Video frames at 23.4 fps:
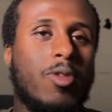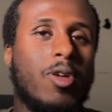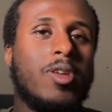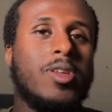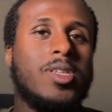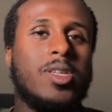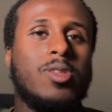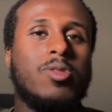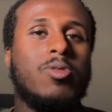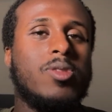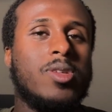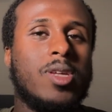
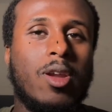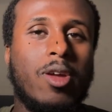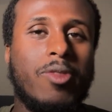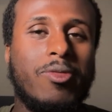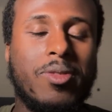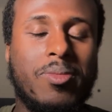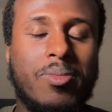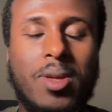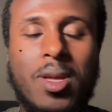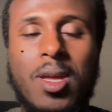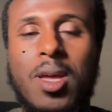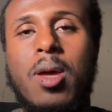Santos, I love him.
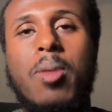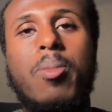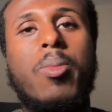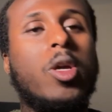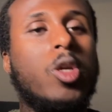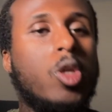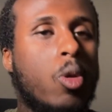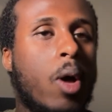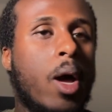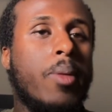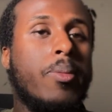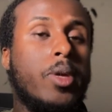But you know
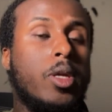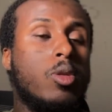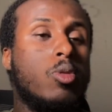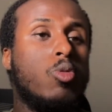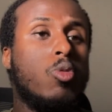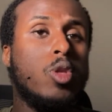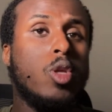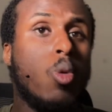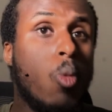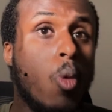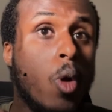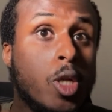what I mean? When
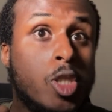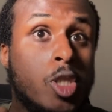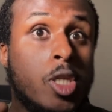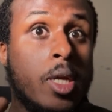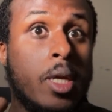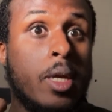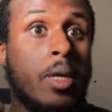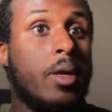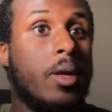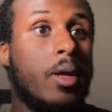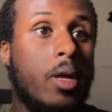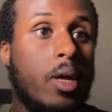you're
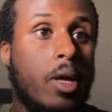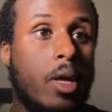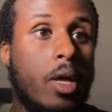watching a